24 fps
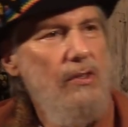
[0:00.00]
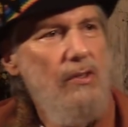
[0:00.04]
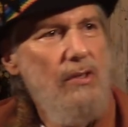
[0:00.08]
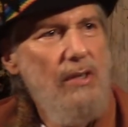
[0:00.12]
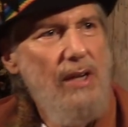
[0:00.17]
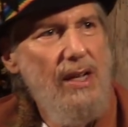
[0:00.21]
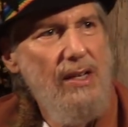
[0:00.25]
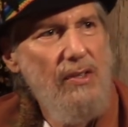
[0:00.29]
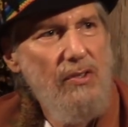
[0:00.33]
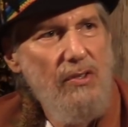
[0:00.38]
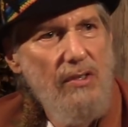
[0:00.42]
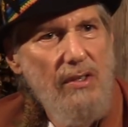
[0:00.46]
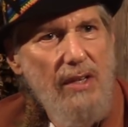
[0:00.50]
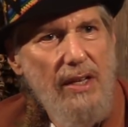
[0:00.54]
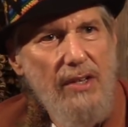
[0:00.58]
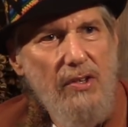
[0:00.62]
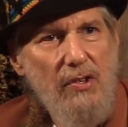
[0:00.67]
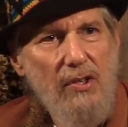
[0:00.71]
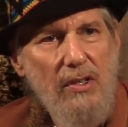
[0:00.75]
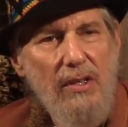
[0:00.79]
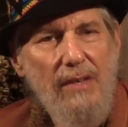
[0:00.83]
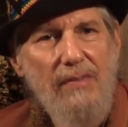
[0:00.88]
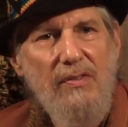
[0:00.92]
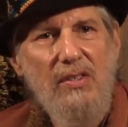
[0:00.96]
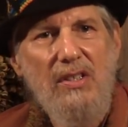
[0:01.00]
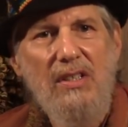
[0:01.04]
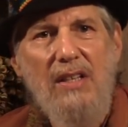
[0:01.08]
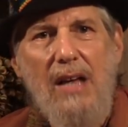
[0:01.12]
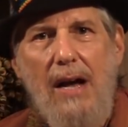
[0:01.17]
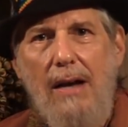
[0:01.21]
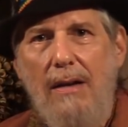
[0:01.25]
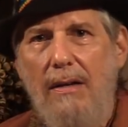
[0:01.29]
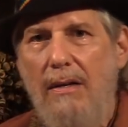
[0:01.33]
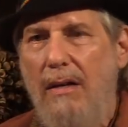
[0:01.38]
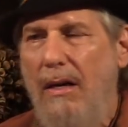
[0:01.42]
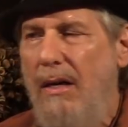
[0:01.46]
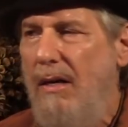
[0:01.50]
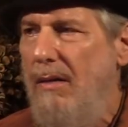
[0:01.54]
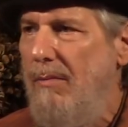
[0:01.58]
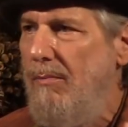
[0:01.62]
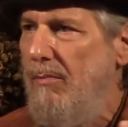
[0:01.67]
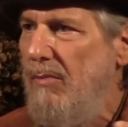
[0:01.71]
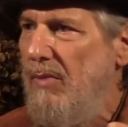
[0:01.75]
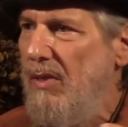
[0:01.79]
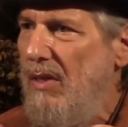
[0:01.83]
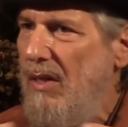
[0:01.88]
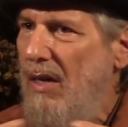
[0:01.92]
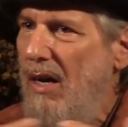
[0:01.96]
translation of
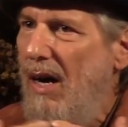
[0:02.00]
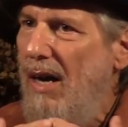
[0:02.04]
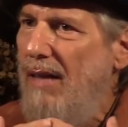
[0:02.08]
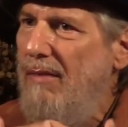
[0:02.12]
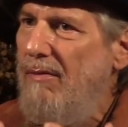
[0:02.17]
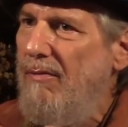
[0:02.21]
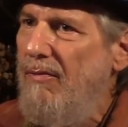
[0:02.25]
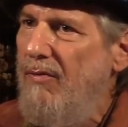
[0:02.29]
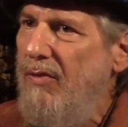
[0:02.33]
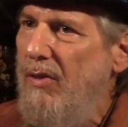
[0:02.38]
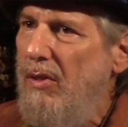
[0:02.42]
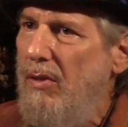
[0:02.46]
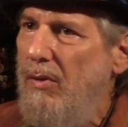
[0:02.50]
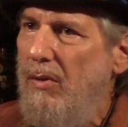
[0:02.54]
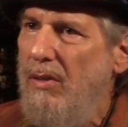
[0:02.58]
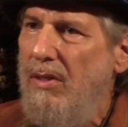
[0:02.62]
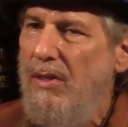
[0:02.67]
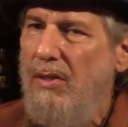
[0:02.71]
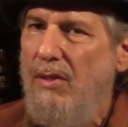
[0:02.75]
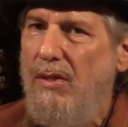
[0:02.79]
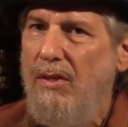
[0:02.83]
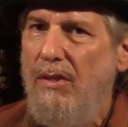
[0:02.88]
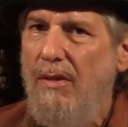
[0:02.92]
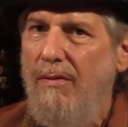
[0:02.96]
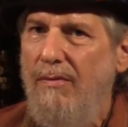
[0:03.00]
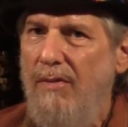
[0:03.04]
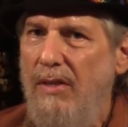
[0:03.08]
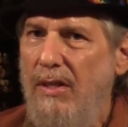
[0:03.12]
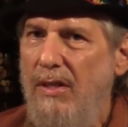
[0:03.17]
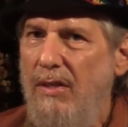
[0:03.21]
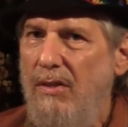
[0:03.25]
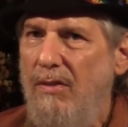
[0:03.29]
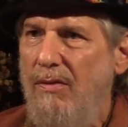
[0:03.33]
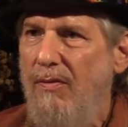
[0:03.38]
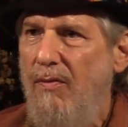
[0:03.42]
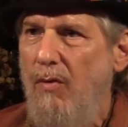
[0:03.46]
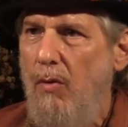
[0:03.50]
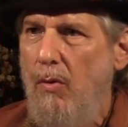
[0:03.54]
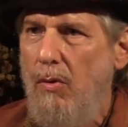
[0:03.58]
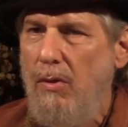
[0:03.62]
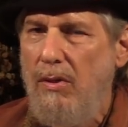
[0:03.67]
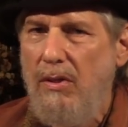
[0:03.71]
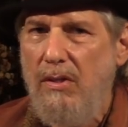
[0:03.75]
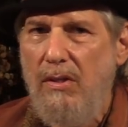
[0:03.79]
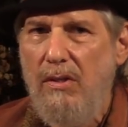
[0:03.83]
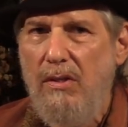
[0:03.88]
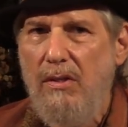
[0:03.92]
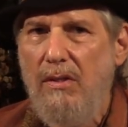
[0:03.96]
Sangam, the confluence of these
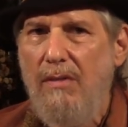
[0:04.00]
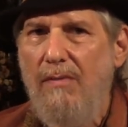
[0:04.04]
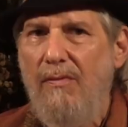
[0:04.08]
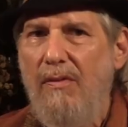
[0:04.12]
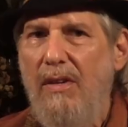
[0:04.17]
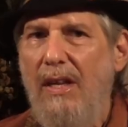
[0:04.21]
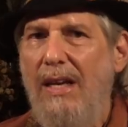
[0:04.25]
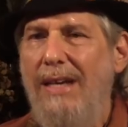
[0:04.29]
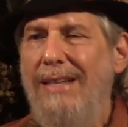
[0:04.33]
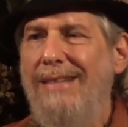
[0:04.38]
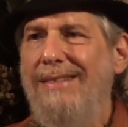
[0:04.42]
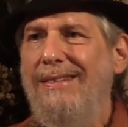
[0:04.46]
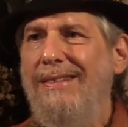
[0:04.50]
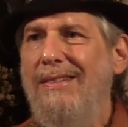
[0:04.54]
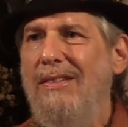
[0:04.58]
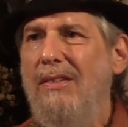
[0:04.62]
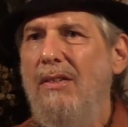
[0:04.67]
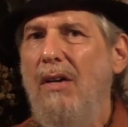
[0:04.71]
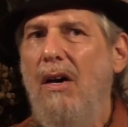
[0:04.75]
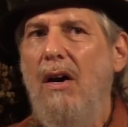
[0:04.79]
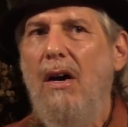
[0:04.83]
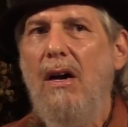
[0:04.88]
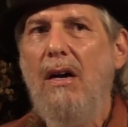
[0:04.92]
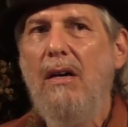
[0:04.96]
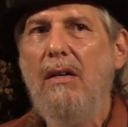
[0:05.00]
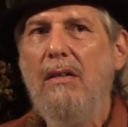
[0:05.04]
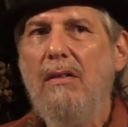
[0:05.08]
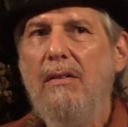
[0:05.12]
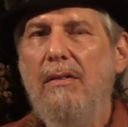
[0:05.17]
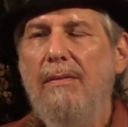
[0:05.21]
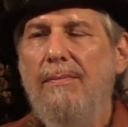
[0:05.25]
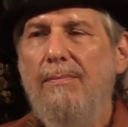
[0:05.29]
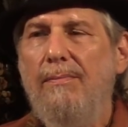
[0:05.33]
forces of light and dark.